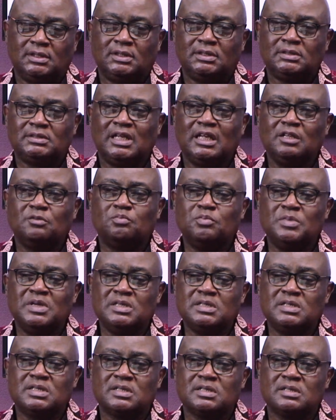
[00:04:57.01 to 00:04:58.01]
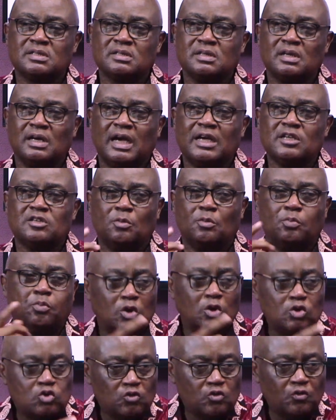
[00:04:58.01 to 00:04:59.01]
That means I support you,